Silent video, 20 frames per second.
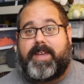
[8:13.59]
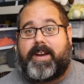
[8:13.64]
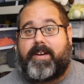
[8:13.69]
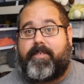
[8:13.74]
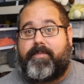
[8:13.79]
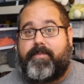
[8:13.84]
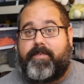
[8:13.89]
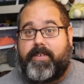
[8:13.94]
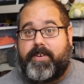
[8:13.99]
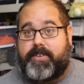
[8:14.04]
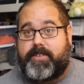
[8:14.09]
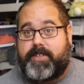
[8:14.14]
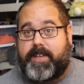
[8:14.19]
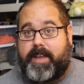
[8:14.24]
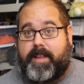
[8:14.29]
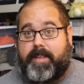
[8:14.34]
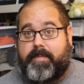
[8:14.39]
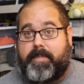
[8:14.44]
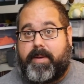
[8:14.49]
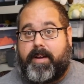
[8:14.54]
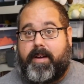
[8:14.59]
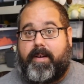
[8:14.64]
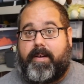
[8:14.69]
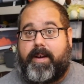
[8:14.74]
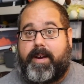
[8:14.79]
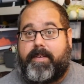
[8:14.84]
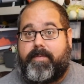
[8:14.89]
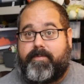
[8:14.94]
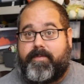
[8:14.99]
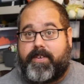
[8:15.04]
We had our first sale on
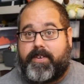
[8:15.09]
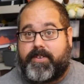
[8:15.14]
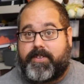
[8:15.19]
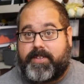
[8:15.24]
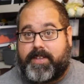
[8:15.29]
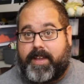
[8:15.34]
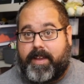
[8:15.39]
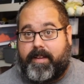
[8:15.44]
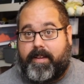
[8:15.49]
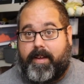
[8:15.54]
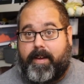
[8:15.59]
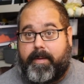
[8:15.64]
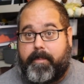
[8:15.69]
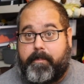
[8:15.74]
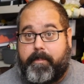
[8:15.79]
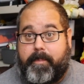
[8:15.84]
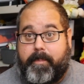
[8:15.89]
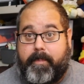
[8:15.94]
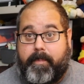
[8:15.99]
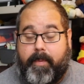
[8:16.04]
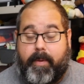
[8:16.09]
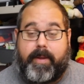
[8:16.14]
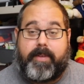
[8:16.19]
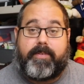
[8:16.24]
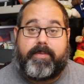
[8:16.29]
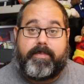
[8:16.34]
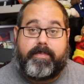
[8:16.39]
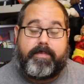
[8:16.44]
Mercari, first sale on, well,